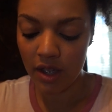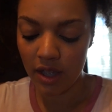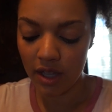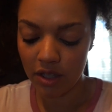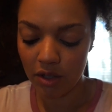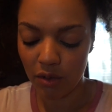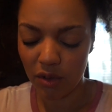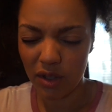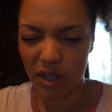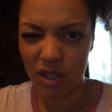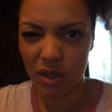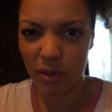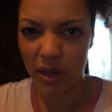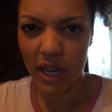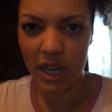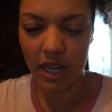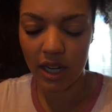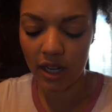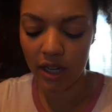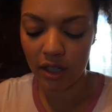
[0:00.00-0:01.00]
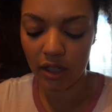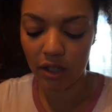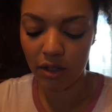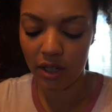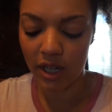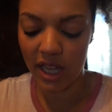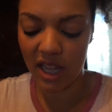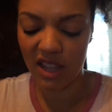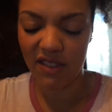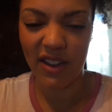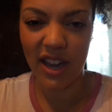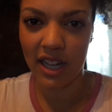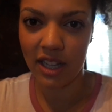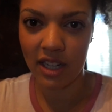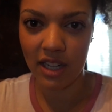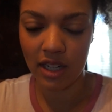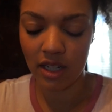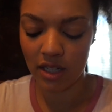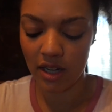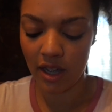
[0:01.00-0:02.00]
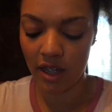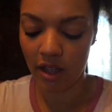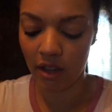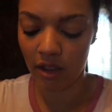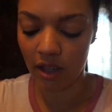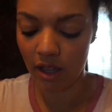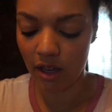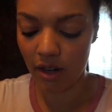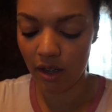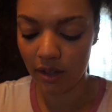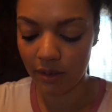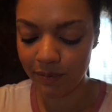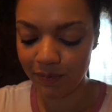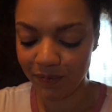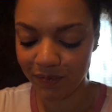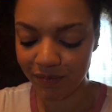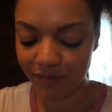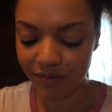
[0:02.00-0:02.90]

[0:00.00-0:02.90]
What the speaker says: It's the only reason why I didn't include it, and the fact that it's not healthy at all,